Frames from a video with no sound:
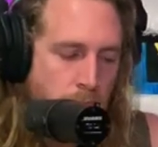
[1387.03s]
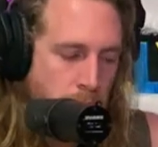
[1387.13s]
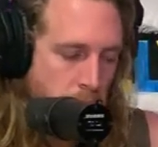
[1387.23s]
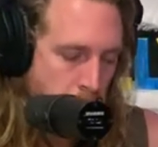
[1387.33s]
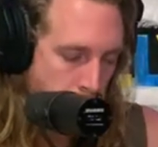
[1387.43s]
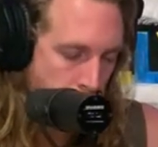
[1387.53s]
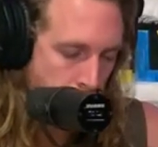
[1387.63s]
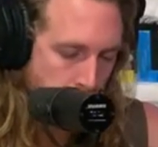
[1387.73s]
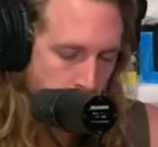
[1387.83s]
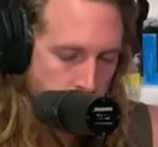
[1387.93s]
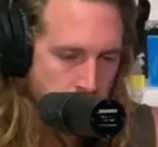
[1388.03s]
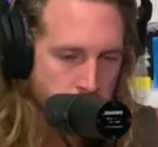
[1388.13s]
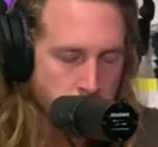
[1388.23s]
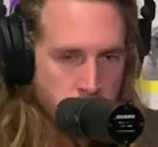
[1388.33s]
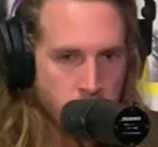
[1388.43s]

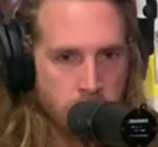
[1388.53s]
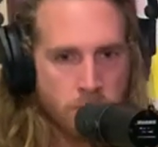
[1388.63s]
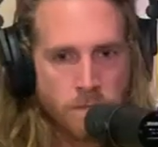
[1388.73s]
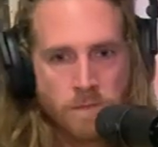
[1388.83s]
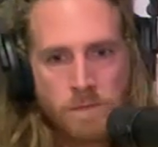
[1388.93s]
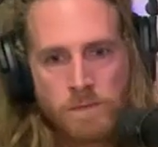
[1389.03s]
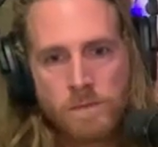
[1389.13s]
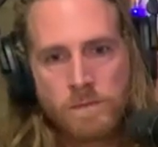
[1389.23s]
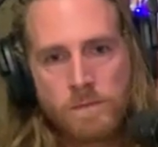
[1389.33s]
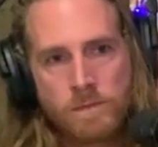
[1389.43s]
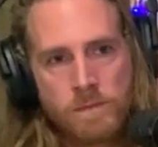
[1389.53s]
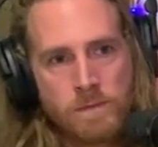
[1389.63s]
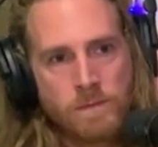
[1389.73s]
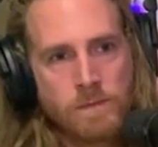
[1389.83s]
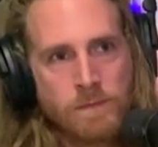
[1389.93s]

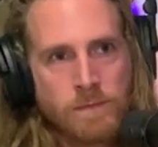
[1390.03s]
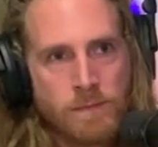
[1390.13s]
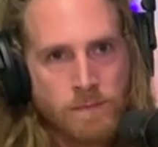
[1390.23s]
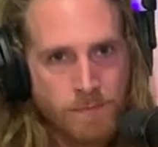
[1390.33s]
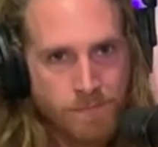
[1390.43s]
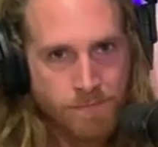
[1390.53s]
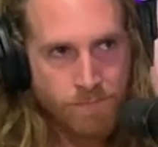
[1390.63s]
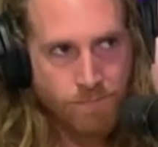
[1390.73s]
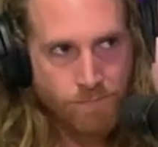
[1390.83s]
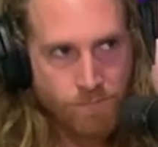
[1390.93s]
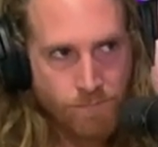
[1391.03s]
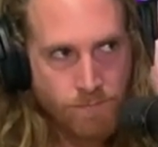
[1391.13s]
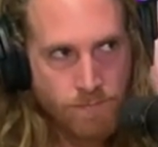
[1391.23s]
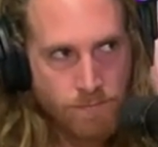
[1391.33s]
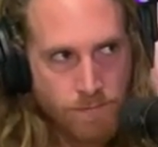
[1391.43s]

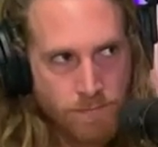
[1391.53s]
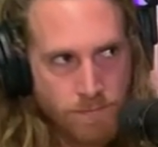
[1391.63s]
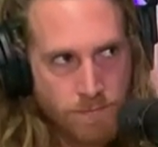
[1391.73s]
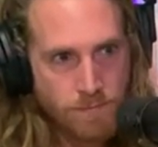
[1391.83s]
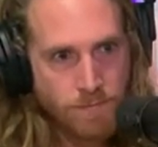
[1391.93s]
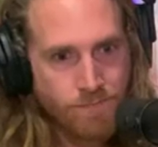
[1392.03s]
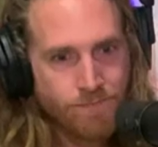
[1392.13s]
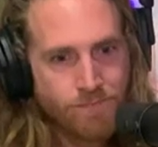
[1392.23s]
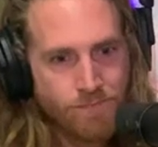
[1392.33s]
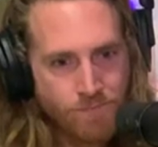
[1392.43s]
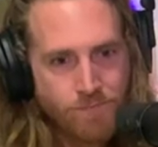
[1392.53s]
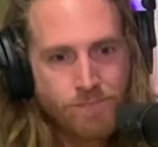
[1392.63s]
This person isn't speaking.